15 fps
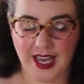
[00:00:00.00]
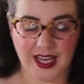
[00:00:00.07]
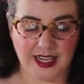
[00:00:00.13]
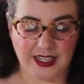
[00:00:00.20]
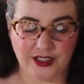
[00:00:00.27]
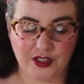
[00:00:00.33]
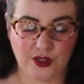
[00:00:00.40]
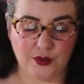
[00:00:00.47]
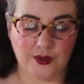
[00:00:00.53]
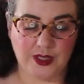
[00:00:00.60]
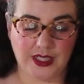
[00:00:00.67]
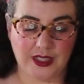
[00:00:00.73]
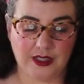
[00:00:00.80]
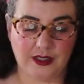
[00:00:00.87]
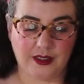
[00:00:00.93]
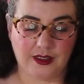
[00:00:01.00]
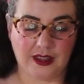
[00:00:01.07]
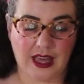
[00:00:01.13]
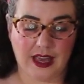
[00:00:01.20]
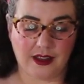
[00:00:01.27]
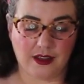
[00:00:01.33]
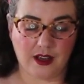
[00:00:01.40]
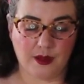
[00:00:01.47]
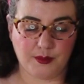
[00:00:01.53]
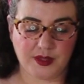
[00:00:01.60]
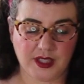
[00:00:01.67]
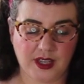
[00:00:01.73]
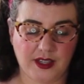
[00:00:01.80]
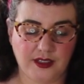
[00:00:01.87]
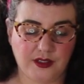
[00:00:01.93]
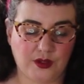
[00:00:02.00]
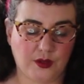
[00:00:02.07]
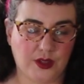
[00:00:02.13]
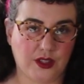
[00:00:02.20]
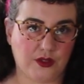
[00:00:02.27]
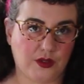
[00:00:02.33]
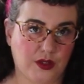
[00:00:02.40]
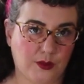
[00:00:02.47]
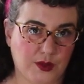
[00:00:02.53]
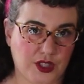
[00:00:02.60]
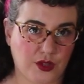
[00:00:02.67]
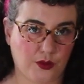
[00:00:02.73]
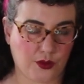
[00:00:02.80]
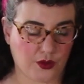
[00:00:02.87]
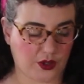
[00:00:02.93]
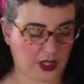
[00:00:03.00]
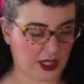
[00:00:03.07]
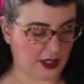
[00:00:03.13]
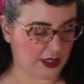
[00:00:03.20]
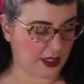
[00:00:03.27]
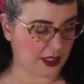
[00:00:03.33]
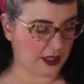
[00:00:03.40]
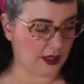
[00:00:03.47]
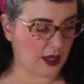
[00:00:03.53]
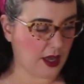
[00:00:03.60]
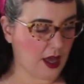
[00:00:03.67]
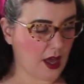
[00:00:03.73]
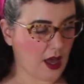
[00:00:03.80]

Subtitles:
and I do need that cup size, so there was no 38E.